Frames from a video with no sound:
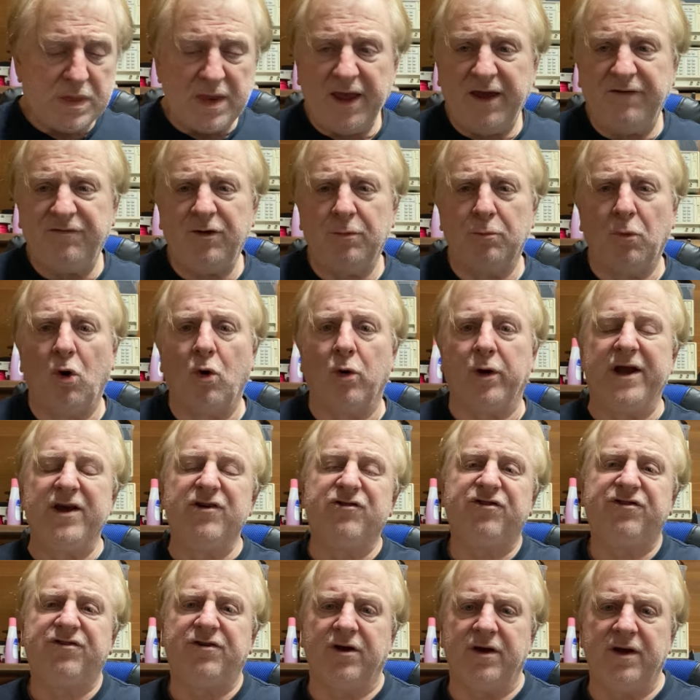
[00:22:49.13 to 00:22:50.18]
if you're more
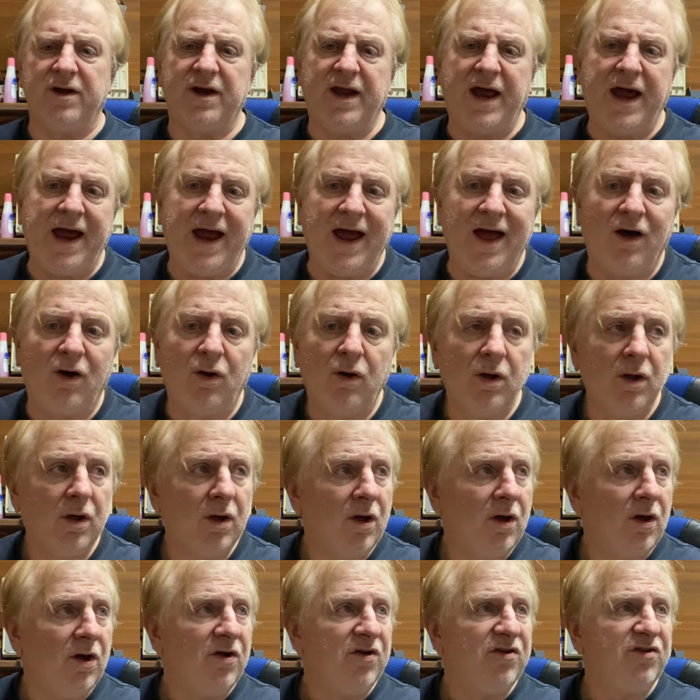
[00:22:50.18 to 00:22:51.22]
interested in how
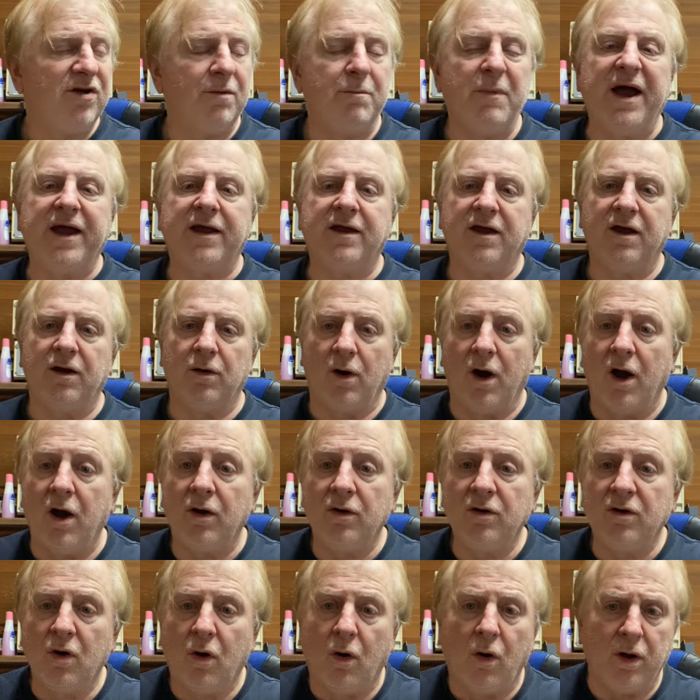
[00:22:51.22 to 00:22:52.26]
to make your
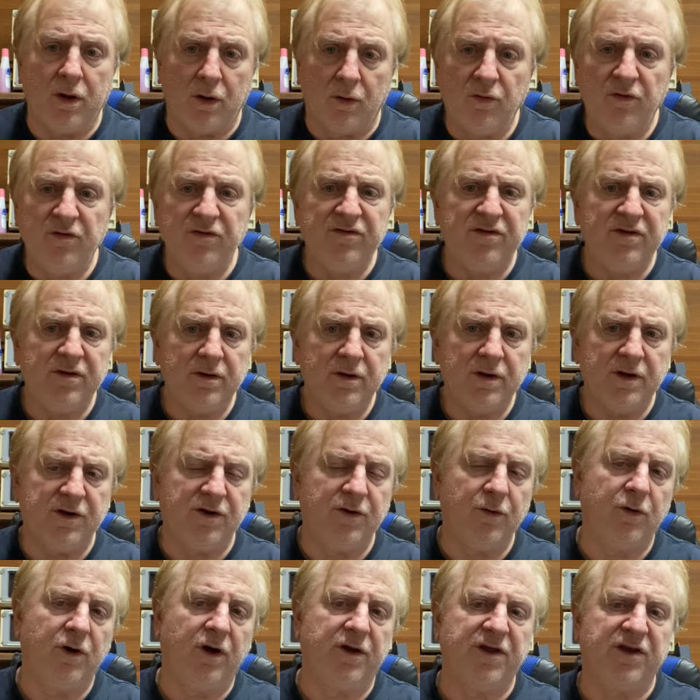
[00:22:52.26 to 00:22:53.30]
own coils,
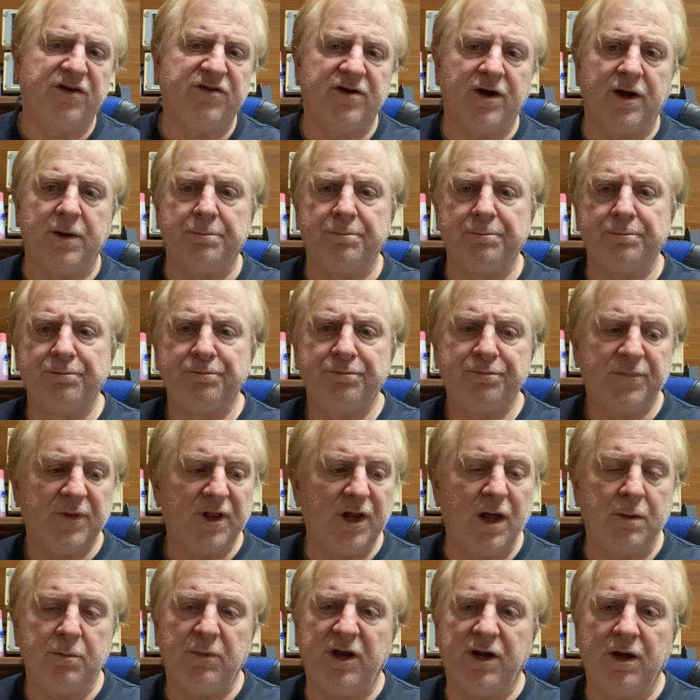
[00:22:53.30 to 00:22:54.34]
do it on the cheap,
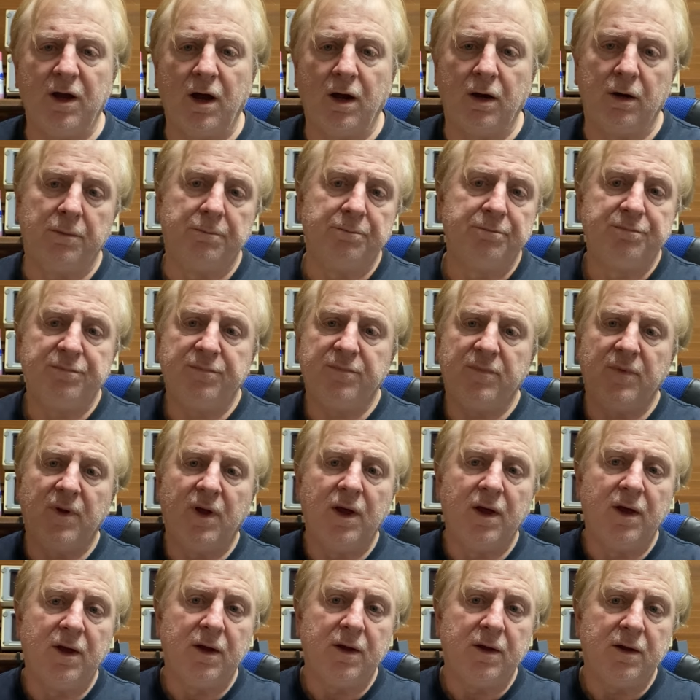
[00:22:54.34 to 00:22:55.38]
let me know.
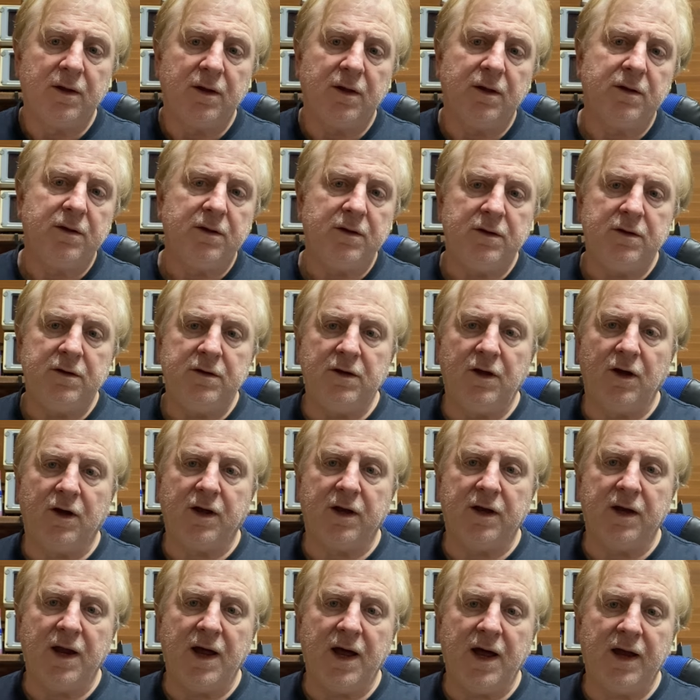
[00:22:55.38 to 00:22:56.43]
You
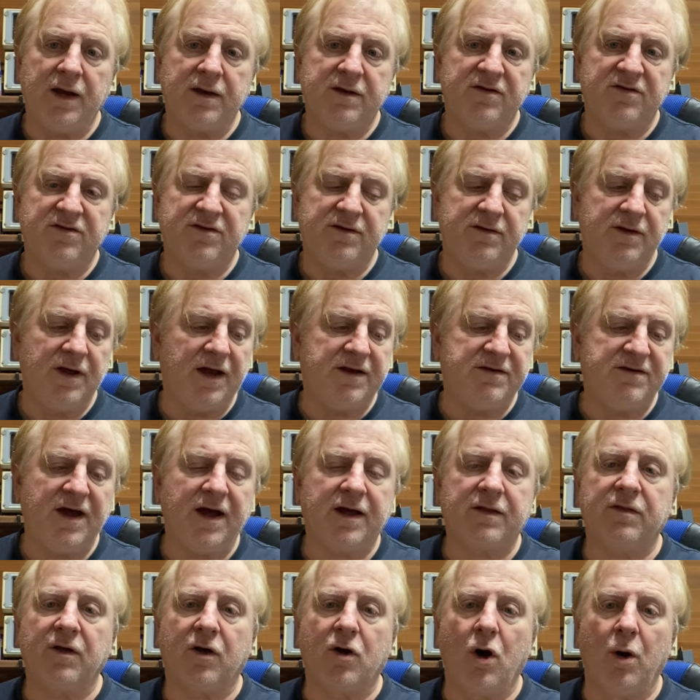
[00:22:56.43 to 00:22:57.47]
can just
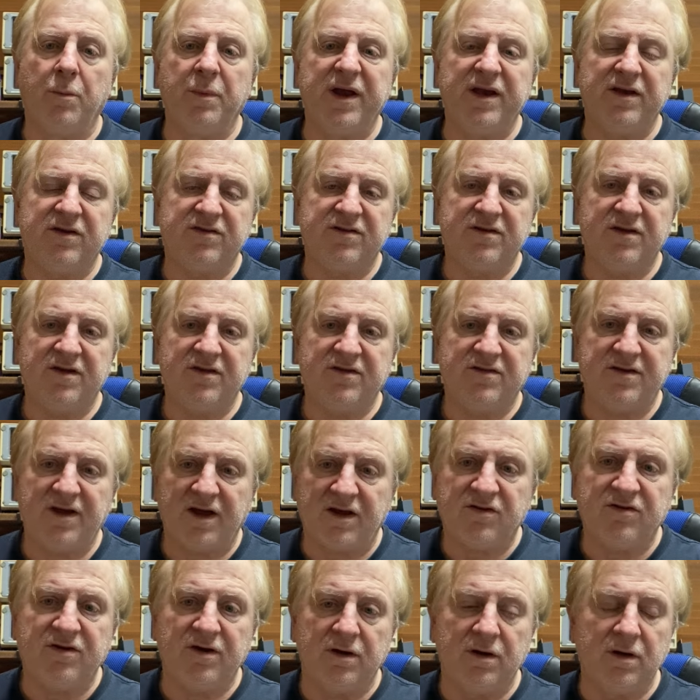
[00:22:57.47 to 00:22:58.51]
attack the comments
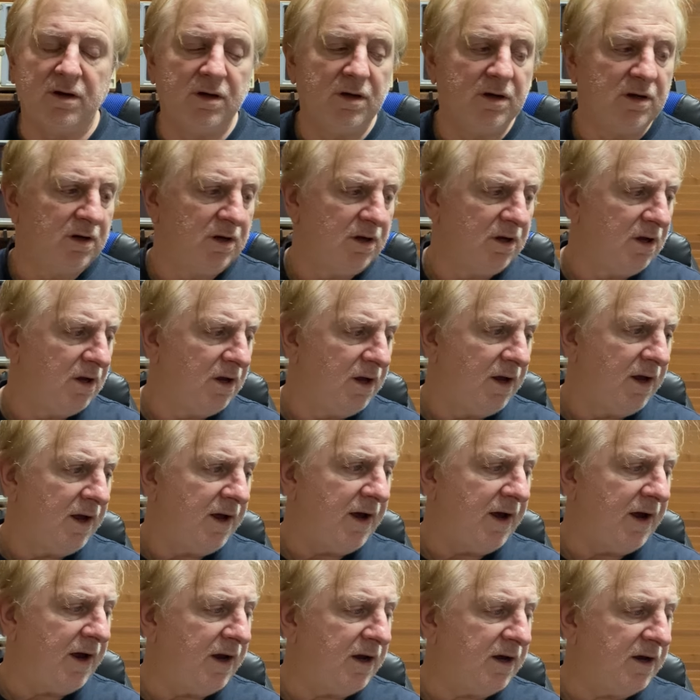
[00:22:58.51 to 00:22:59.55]
section.
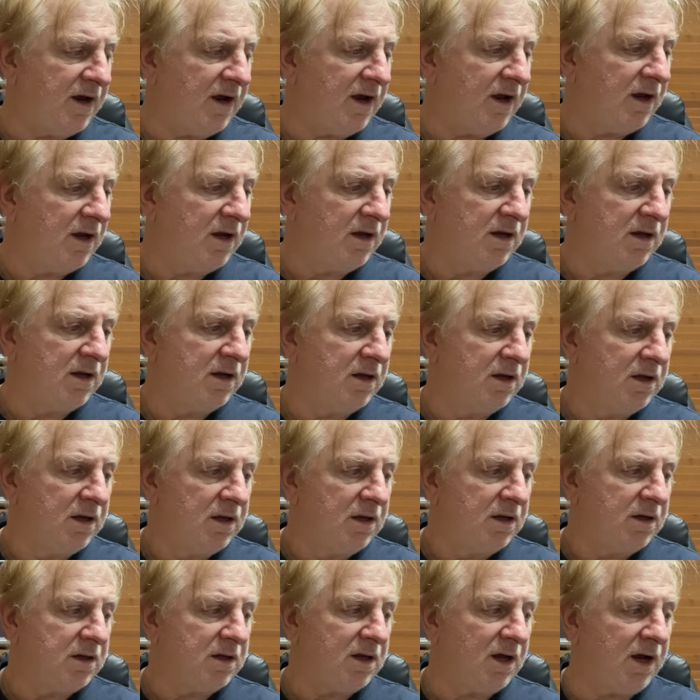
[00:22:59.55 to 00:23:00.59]
And
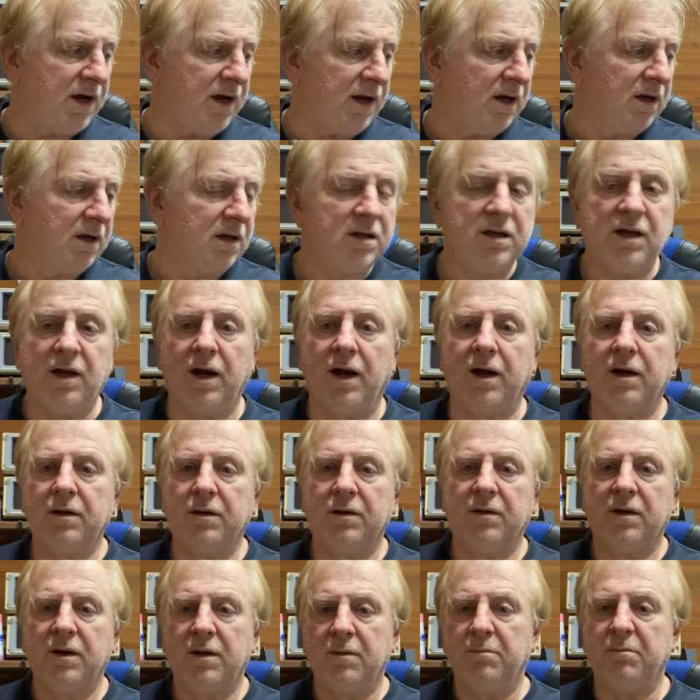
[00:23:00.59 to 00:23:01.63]

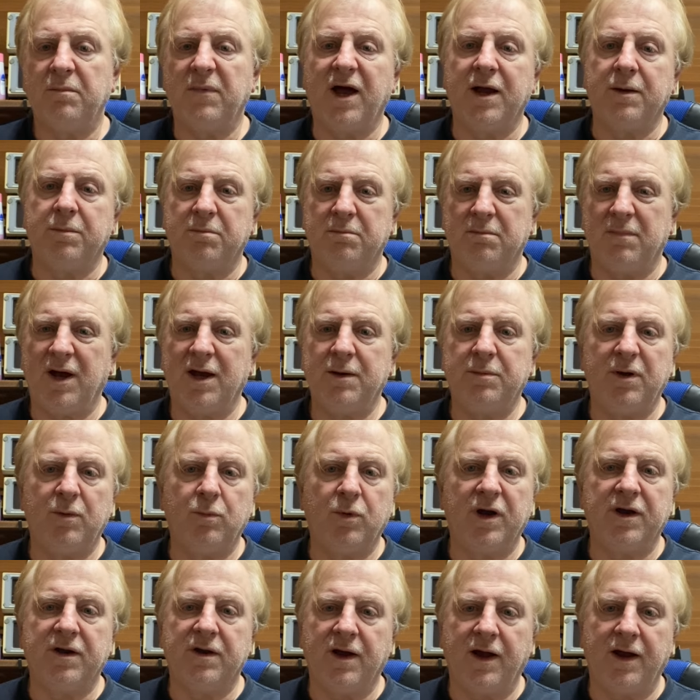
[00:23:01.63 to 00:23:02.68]
maybe
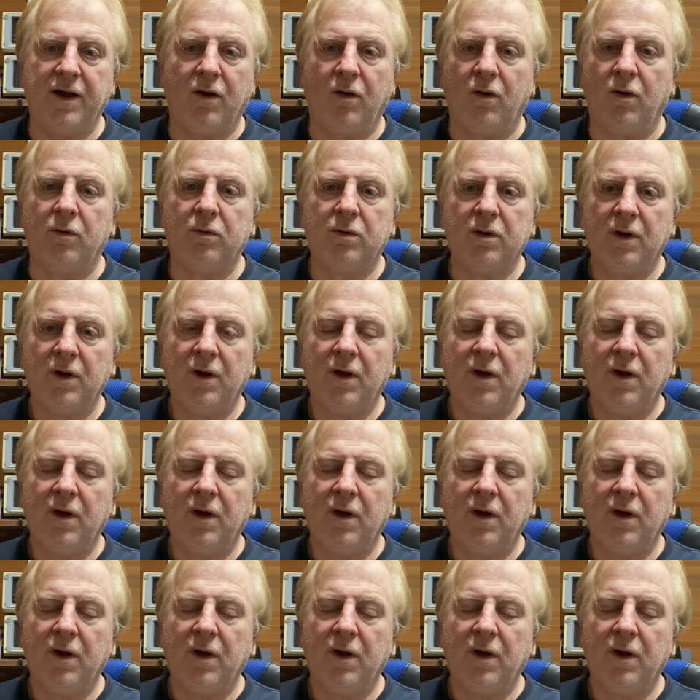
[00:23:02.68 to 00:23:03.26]
one day I'll